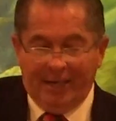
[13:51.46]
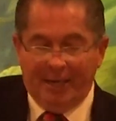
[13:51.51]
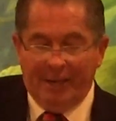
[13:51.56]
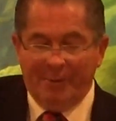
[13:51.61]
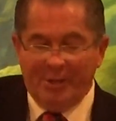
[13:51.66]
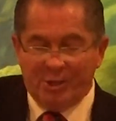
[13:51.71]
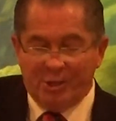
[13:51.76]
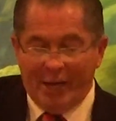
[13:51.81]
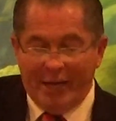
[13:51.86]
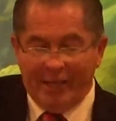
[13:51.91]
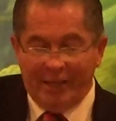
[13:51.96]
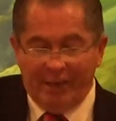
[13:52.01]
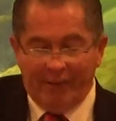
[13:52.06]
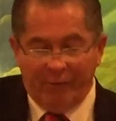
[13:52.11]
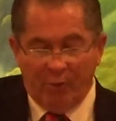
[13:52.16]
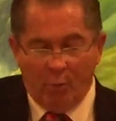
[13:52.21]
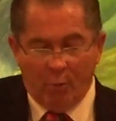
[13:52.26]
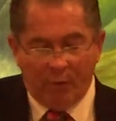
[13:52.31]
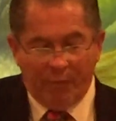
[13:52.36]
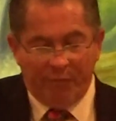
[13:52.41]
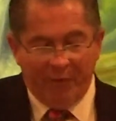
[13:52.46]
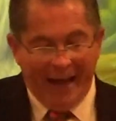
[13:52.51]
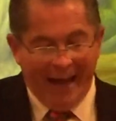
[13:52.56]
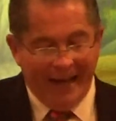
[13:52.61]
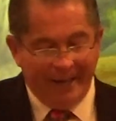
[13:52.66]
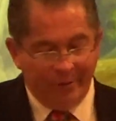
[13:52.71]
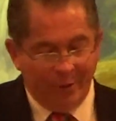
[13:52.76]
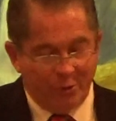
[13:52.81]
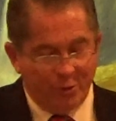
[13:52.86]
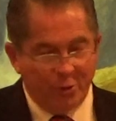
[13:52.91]
Let me say that if you want to
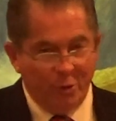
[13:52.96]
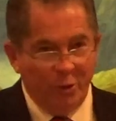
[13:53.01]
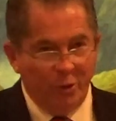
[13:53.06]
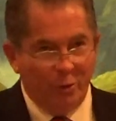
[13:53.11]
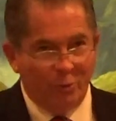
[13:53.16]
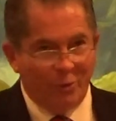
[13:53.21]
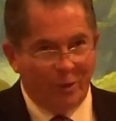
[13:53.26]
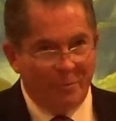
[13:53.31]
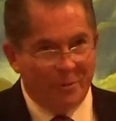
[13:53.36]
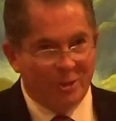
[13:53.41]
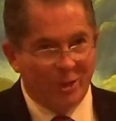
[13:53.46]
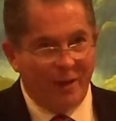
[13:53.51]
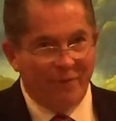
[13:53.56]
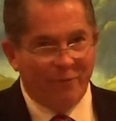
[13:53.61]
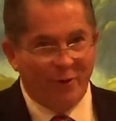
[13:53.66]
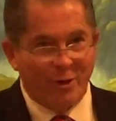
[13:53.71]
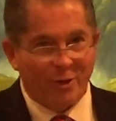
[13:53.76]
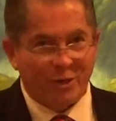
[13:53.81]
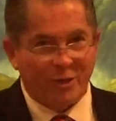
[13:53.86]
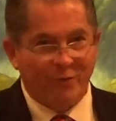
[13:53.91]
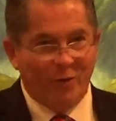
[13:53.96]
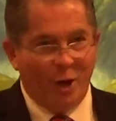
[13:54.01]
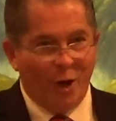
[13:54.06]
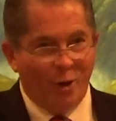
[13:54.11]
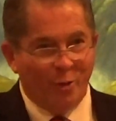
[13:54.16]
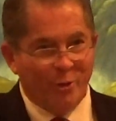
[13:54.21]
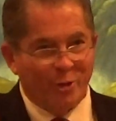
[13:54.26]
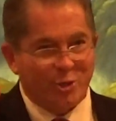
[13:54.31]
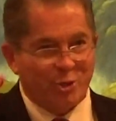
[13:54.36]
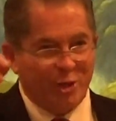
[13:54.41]
find the truth, let me say first of
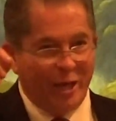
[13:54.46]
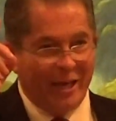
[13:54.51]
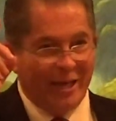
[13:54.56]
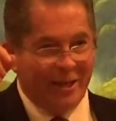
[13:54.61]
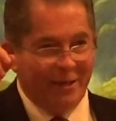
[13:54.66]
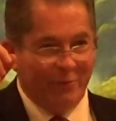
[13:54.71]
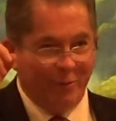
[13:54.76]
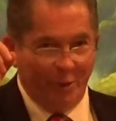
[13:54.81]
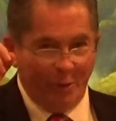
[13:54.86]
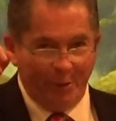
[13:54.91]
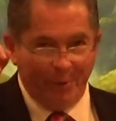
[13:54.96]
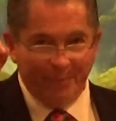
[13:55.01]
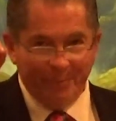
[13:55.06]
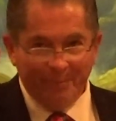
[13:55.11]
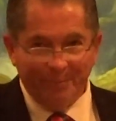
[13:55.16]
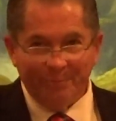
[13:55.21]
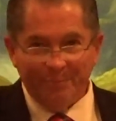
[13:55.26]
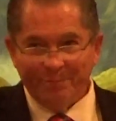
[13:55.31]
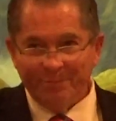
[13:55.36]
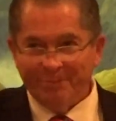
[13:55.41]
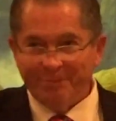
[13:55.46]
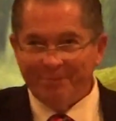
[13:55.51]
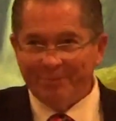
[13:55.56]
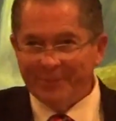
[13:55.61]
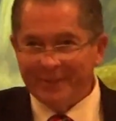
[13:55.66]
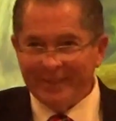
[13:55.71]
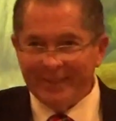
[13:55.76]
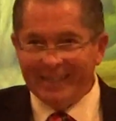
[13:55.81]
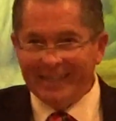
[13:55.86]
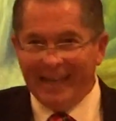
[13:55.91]
all, the Savior,
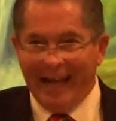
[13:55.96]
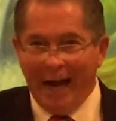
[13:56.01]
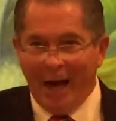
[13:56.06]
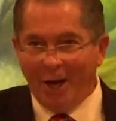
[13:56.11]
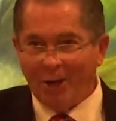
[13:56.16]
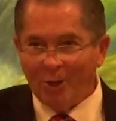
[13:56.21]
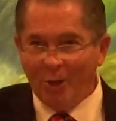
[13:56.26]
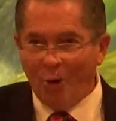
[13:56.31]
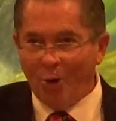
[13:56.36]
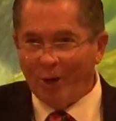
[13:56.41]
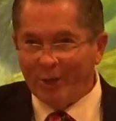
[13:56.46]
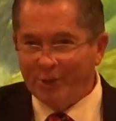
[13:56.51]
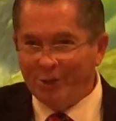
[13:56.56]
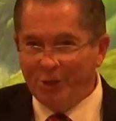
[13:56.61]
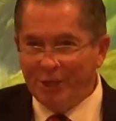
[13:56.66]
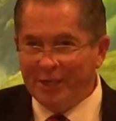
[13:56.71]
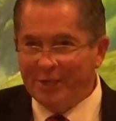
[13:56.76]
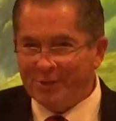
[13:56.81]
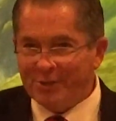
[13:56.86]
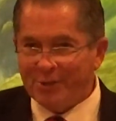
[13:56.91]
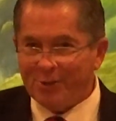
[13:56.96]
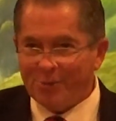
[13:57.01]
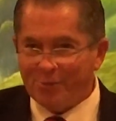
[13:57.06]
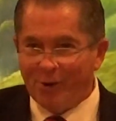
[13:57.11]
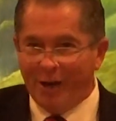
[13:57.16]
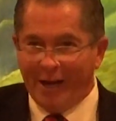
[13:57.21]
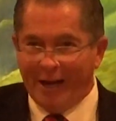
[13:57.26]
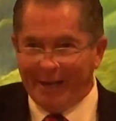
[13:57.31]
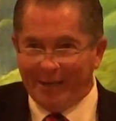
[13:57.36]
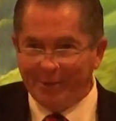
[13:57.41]
our Lord Jesus
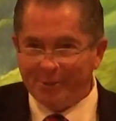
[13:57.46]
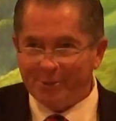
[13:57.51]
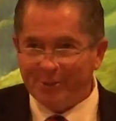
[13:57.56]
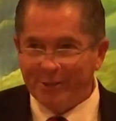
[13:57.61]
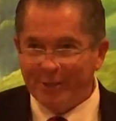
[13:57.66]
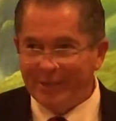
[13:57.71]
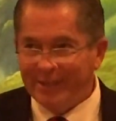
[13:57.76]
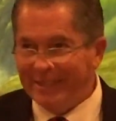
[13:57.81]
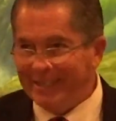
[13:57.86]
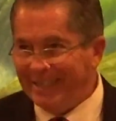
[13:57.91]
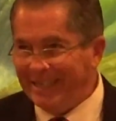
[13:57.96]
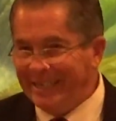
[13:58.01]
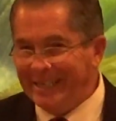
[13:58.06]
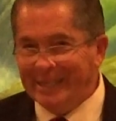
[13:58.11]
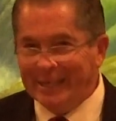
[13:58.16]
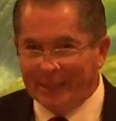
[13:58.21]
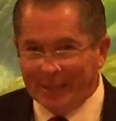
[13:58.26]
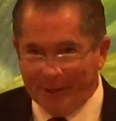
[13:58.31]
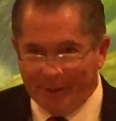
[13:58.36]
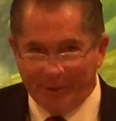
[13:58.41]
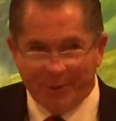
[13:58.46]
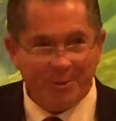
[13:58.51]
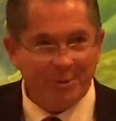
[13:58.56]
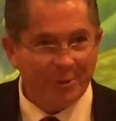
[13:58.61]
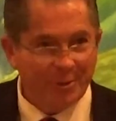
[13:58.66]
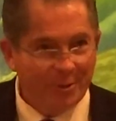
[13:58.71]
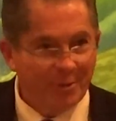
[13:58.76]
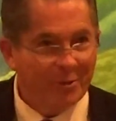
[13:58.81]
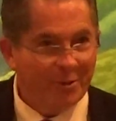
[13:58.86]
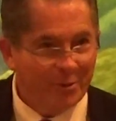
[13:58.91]
Christ, is
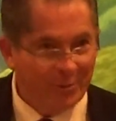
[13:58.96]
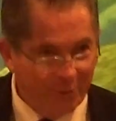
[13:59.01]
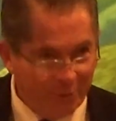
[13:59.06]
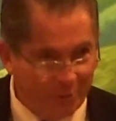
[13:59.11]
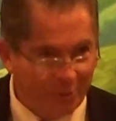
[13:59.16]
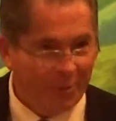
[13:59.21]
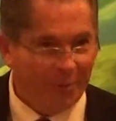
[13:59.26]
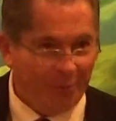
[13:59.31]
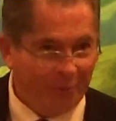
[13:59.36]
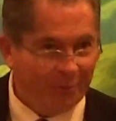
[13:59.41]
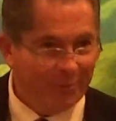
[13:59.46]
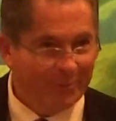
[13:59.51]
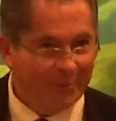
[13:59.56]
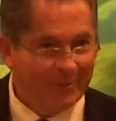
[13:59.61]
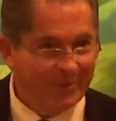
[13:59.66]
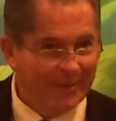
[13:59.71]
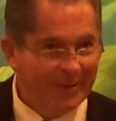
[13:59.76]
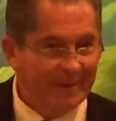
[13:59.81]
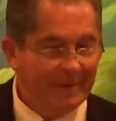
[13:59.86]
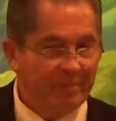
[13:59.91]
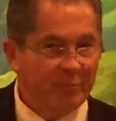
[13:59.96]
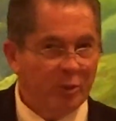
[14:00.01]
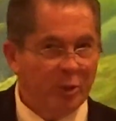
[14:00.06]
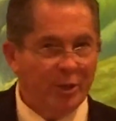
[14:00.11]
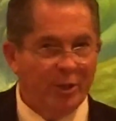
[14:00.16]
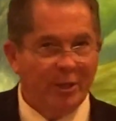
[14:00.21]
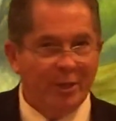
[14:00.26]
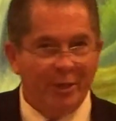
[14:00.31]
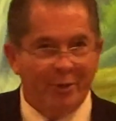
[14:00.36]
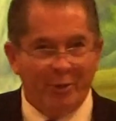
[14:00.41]
truth. Amen.
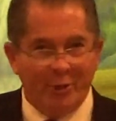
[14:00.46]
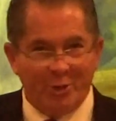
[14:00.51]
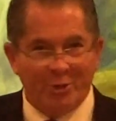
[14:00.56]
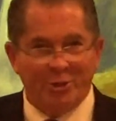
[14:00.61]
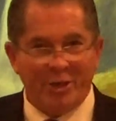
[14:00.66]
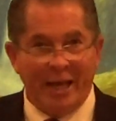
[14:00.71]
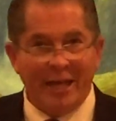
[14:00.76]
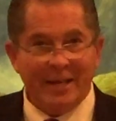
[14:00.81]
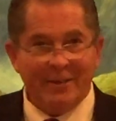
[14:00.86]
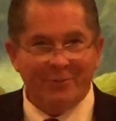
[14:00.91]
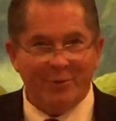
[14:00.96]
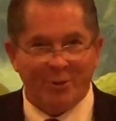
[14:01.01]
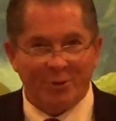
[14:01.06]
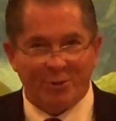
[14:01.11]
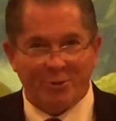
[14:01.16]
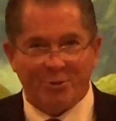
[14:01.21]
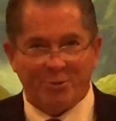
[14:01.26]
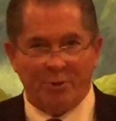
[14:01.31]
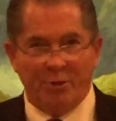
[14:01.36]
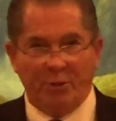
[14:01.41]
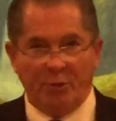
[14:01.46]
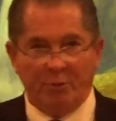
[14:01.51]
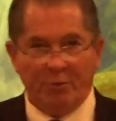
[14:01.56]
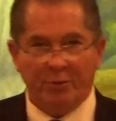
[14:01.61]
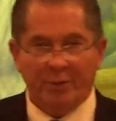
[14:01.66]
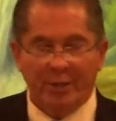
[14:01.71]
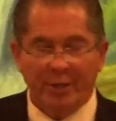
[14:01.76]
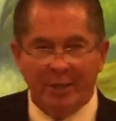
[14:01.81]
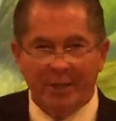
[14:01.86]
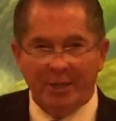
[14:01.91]
The Savior is truth.
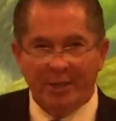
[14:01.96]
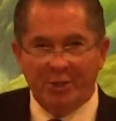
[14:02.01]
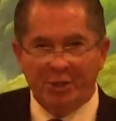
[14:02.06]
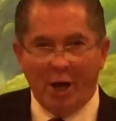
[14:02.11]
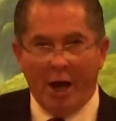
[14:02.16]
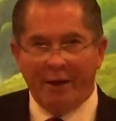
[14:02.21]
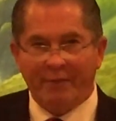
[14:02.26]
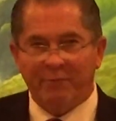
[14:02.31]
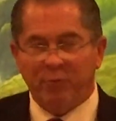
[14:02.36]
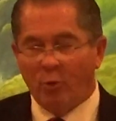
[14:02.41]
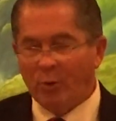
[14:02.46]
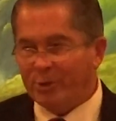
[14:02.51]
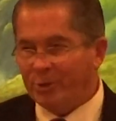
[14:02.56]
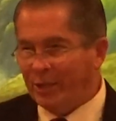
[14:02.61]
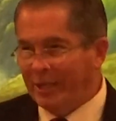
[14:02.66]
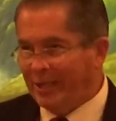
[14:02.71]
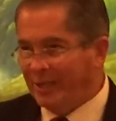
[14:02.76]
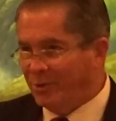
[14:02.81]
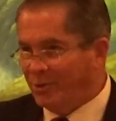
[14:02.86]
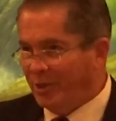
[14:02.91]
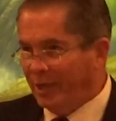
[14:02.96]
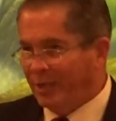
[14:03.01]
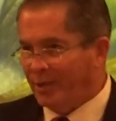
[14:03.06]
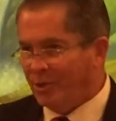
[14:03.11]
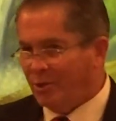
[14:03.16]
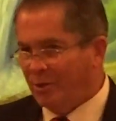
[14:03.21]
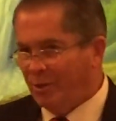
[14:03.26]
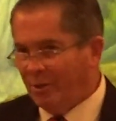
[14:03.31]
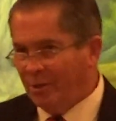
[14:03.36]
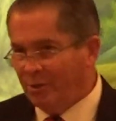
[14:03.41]
John fourteen
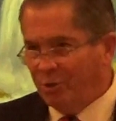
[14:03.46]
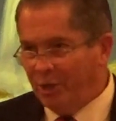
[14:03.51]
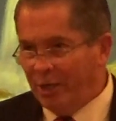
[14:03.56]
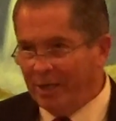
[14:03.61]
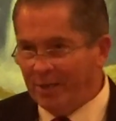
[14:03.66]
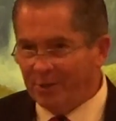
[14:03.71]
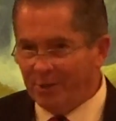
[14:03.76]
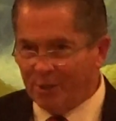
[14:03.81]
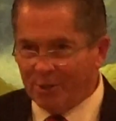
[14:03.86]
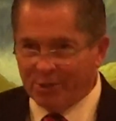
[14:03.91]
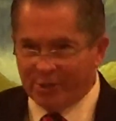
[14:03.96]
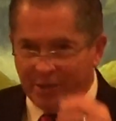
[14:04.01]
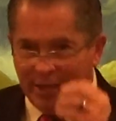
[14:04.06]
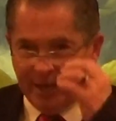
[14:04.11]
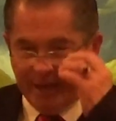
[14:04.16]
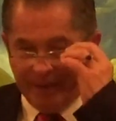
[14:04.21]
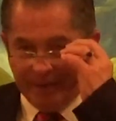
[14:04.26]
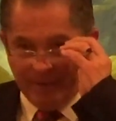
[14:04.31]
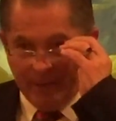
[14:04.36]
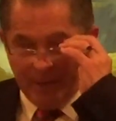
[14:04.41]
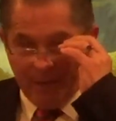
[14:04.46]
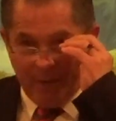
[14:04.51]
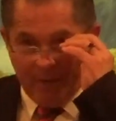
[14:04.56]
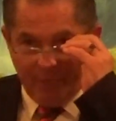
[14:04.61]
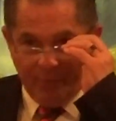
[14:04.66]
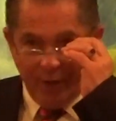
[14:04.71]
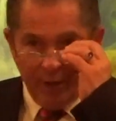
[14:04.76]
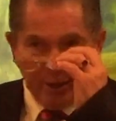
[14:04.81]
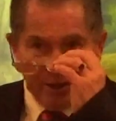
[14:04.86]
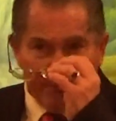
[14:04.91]
six, Jesus said,
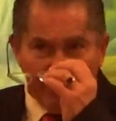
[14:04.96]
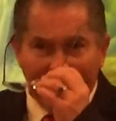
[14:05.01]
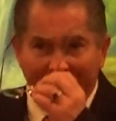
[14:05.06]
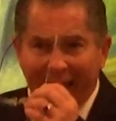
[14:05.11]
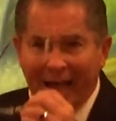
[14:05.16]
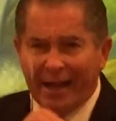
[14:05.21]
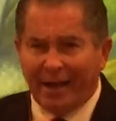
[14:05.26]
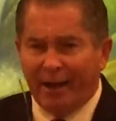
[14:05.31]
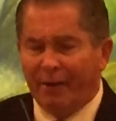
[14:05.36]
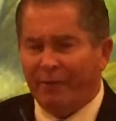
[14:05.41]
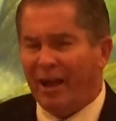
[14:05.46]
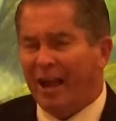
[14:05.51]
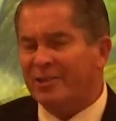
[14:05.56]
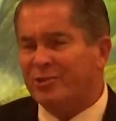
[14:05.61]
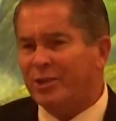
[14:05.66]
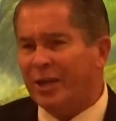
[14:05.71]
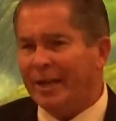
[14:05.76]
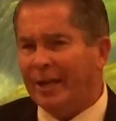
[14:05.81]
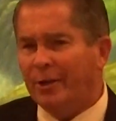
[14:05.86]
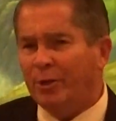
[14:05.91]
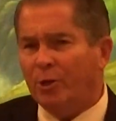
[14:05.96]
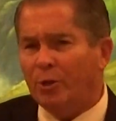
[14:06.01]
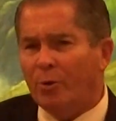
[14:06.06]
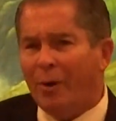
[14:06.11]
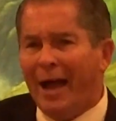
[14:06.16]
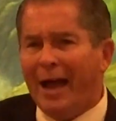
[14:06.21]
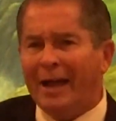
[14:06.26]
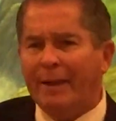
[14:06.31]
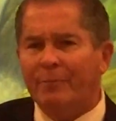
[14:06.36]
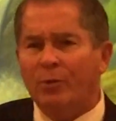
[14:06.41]
verily I say unto
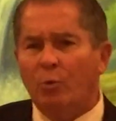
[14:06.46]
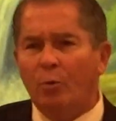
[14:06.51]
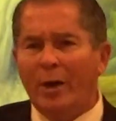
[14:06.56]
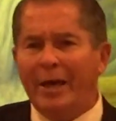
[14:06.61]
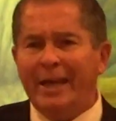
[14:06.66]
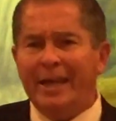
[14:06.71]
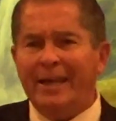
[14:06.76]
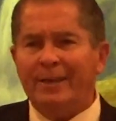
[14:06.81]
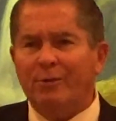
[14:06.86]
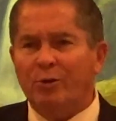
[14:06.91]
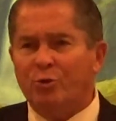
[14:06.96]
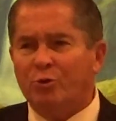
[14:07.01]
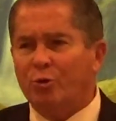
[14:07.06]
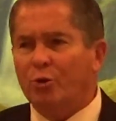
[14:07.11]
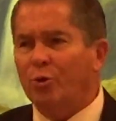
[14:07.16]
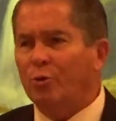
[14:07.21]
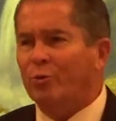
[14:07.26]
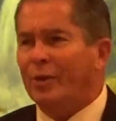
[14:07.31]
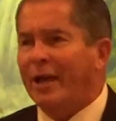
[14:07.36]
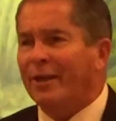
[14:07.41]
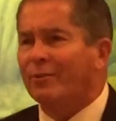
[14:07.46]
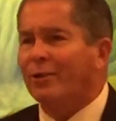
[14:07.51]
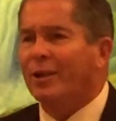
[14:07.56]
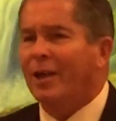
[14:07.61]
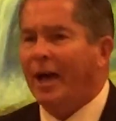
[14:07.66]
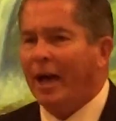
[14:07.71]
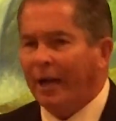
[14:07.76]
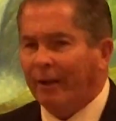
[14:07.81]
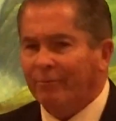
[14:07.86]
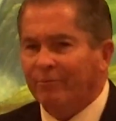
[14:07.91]
you, I am the way, the truth, and the
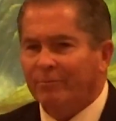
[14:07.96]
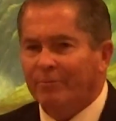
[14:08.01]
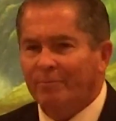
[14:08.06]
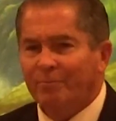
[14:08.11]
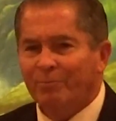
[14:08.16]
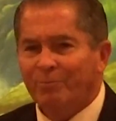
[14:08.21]
life.